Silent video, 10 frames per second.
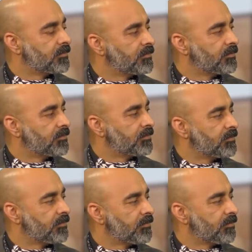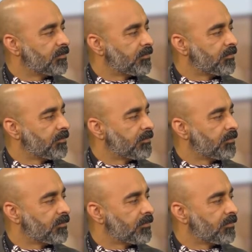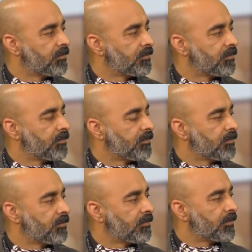The person shown says nothing.